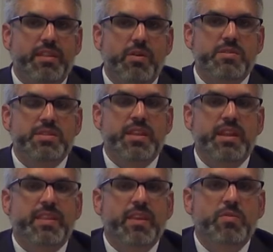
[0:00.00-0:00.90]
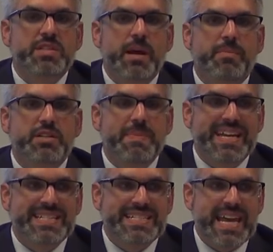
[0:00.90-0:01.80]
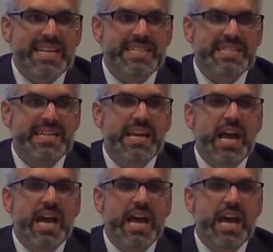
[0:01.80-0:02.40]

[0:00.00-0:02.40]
those numbers make sense.